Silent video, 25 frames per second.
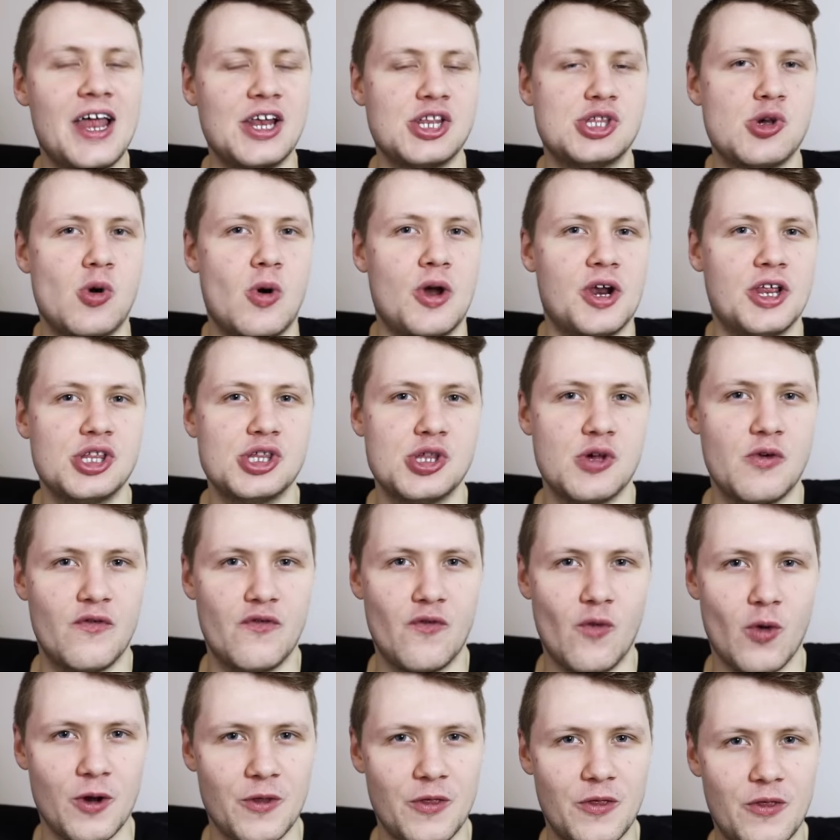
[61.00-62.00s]
and so on and so
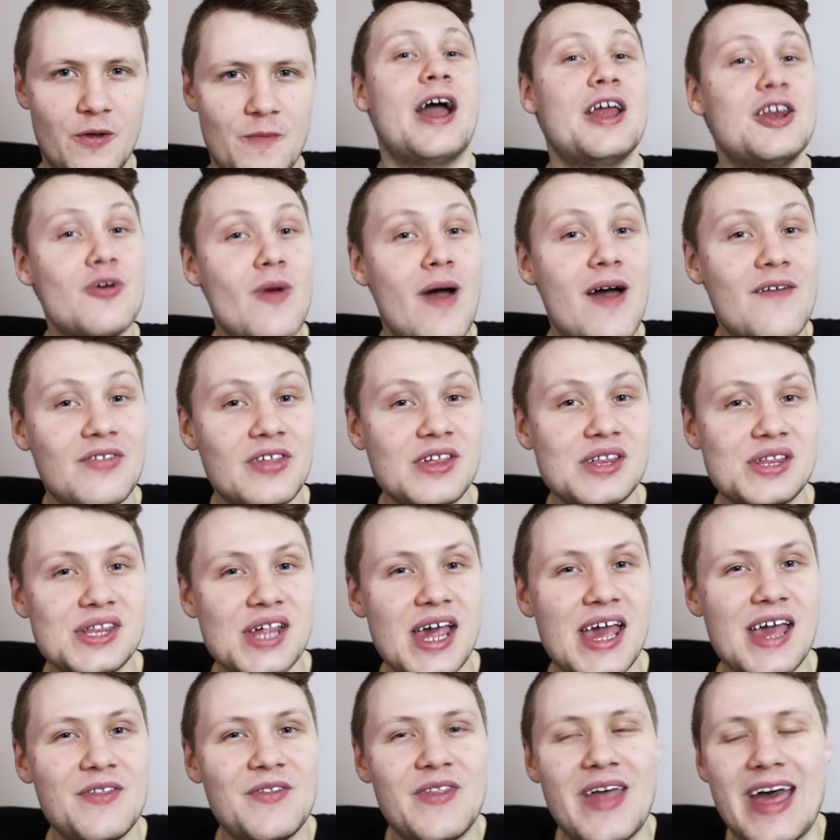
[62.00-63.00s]
forth. I do have to
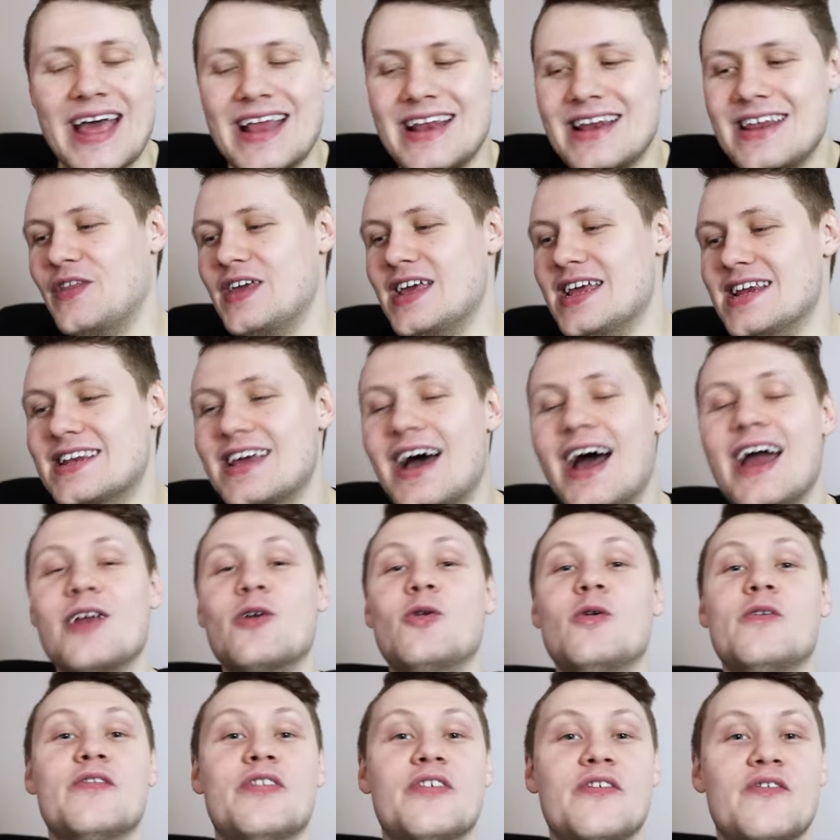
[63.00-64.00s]
say that the
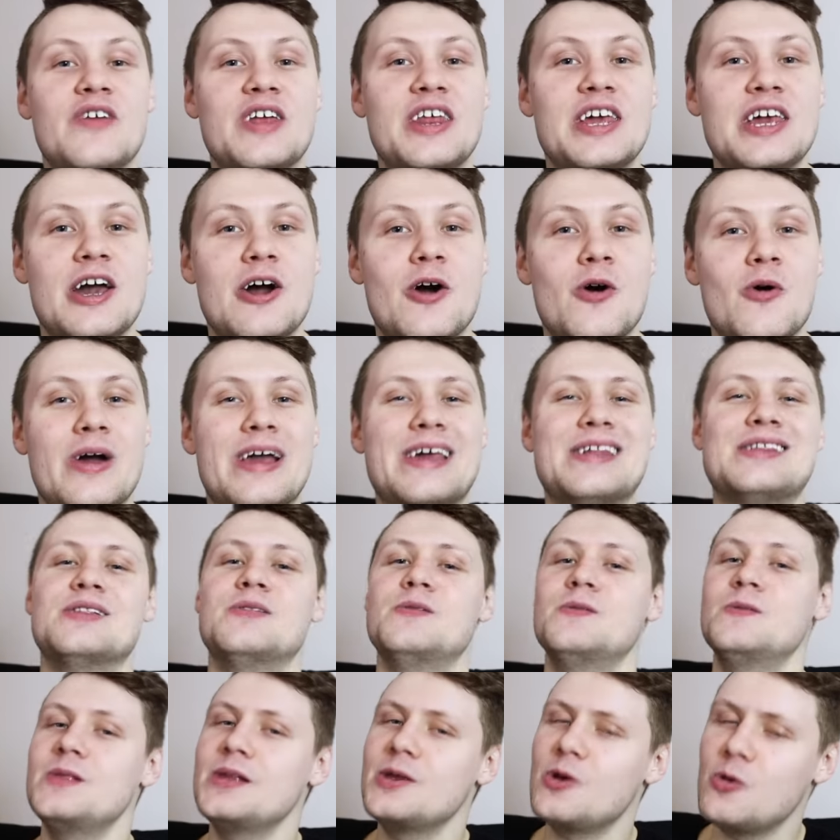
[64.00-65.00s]
title of the video is a
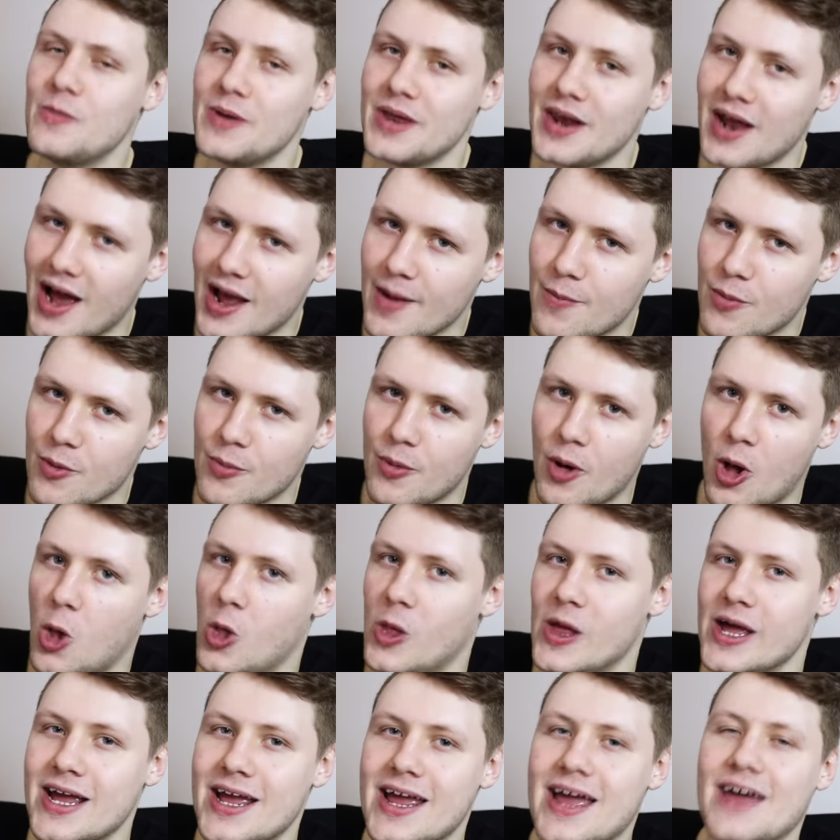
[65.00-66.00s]
little bit
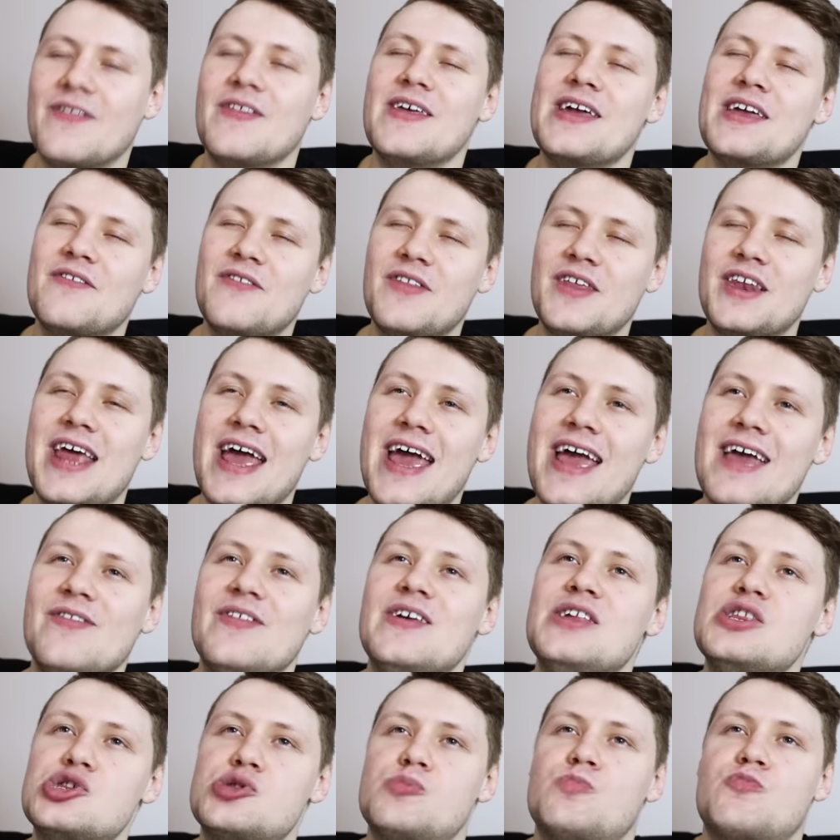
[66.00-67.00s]
hyperbolic. At the end of the day,
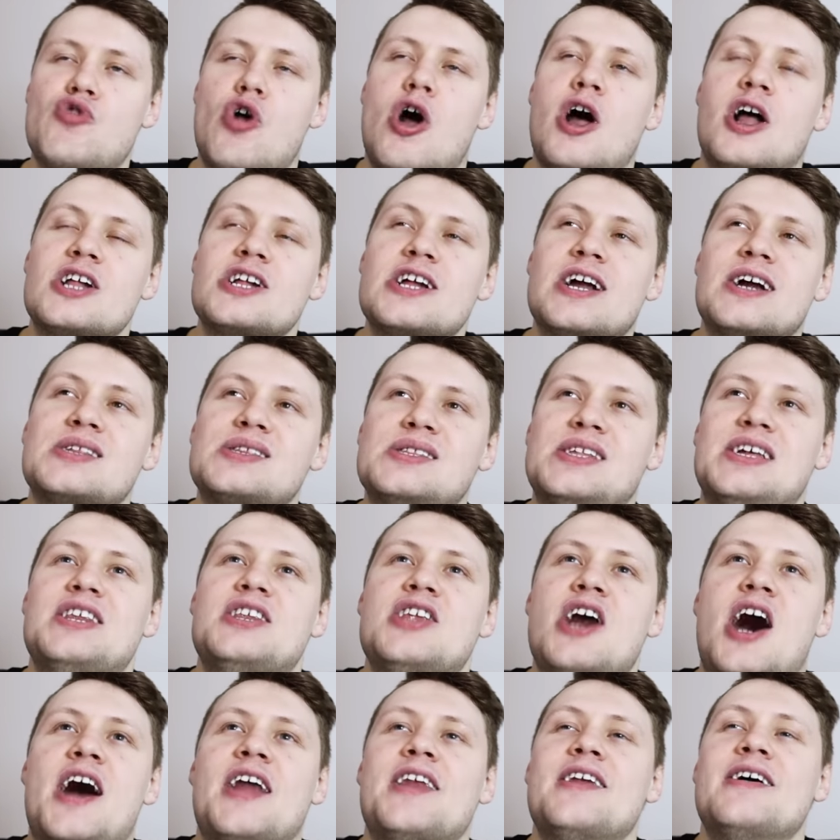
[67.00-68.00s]
these projects
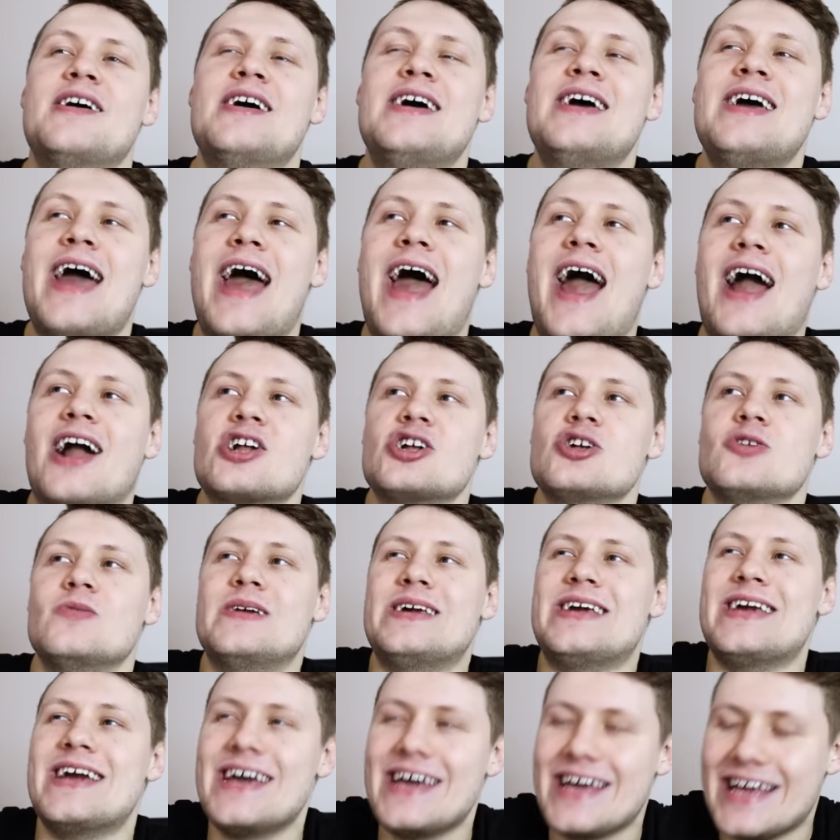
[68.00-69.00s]
did not
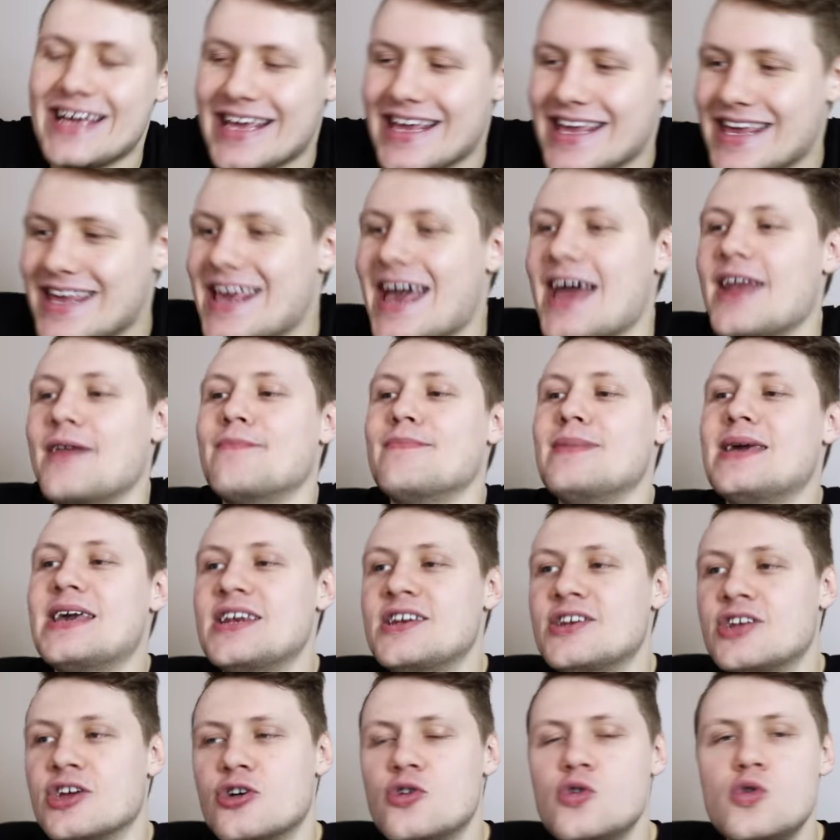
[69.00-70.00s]
actually get me
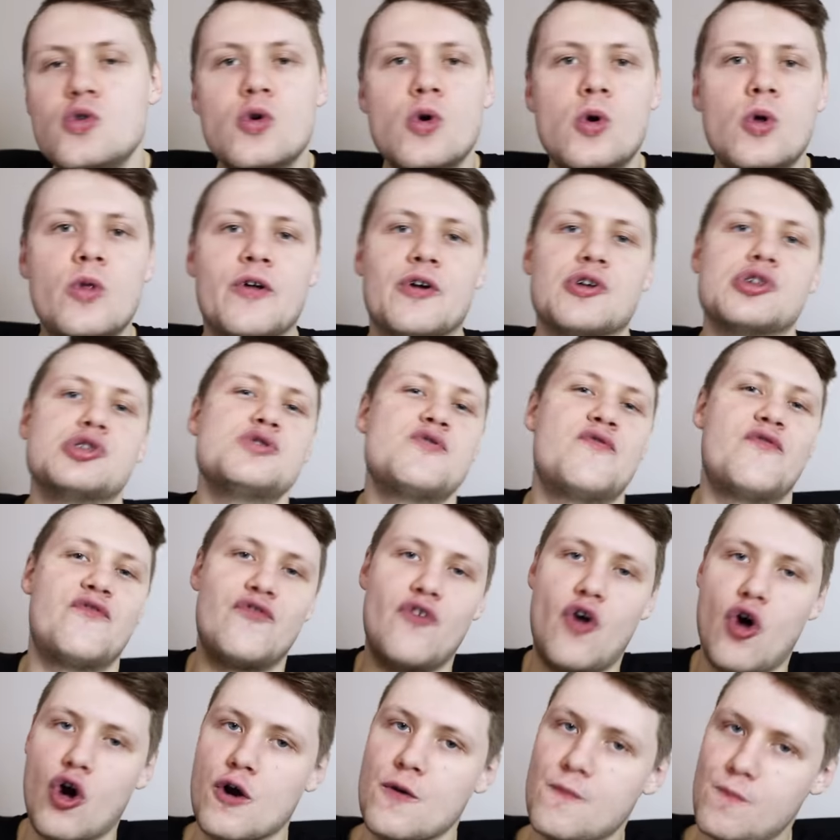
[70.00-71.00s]
into Google. There's
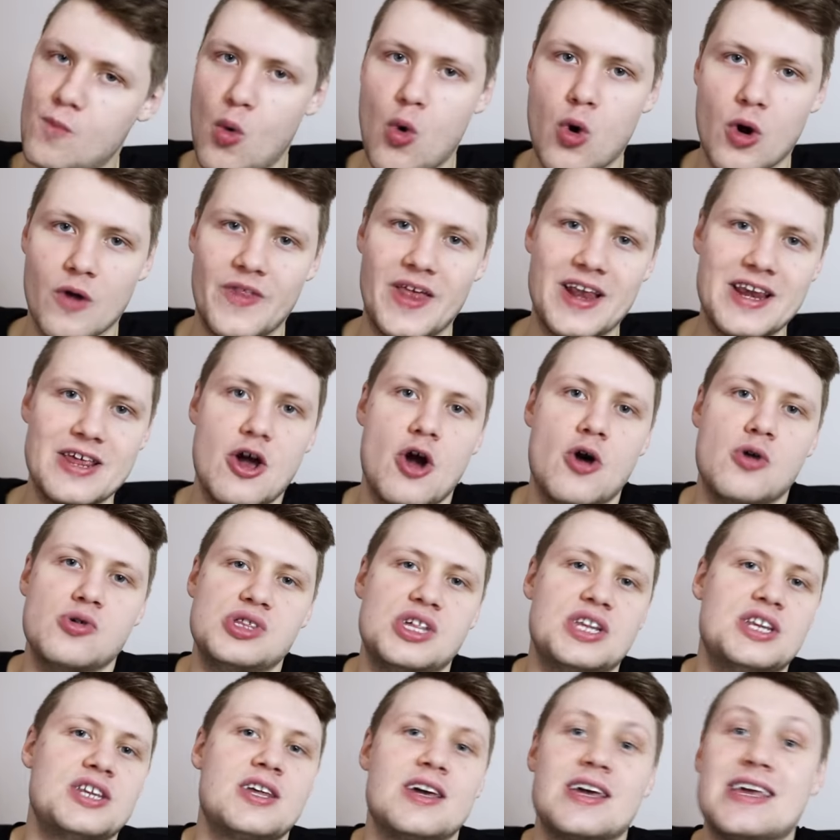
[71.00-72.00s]
far more that
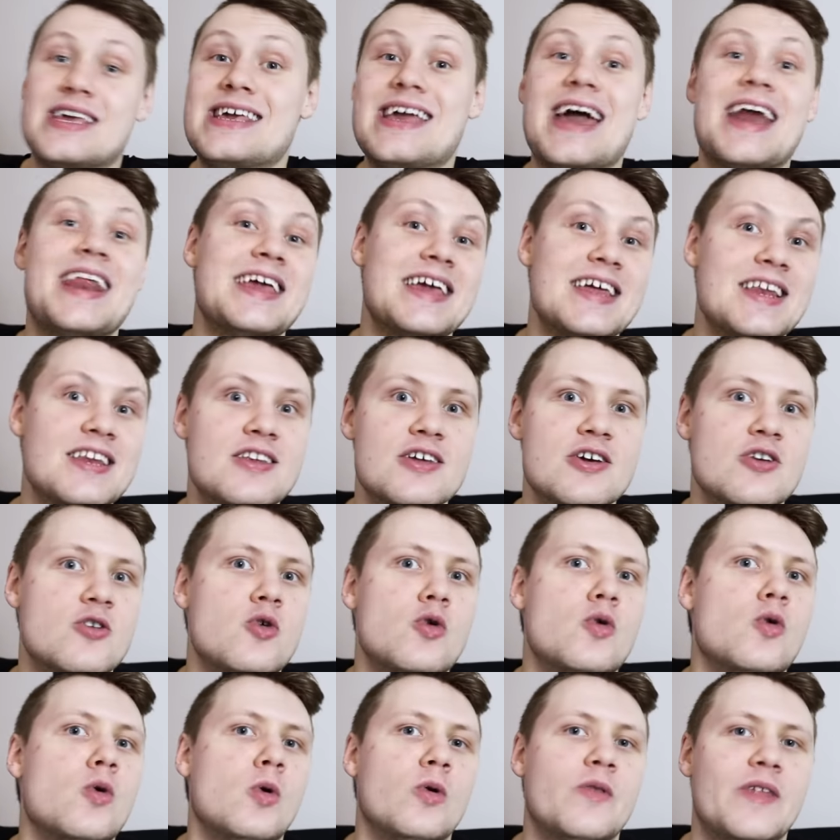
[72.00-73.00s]
goes into getting into
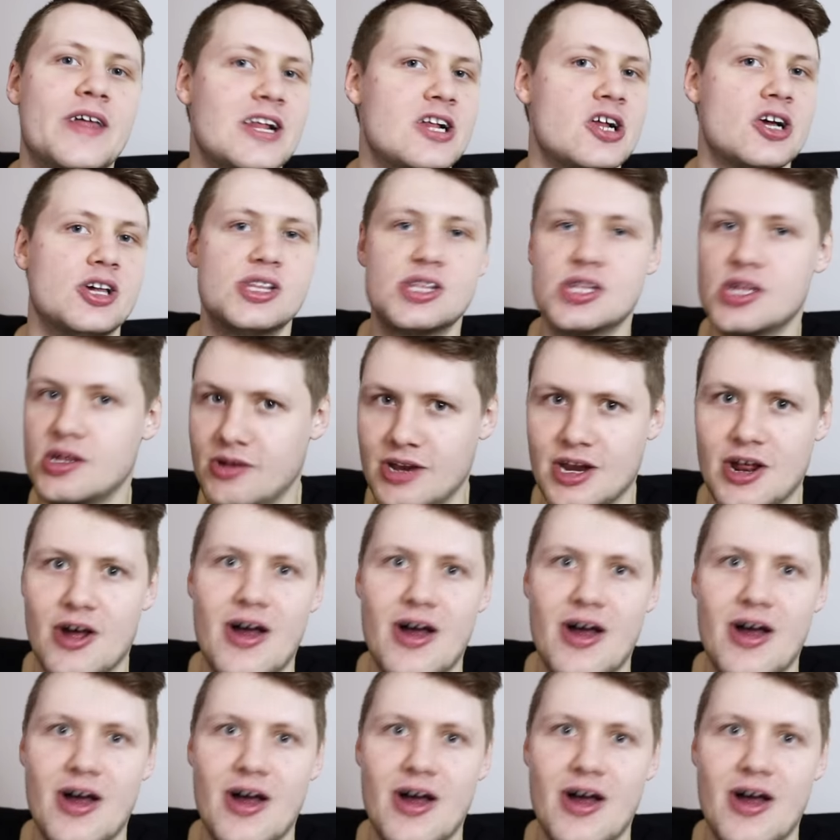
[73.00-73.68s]
Google than just,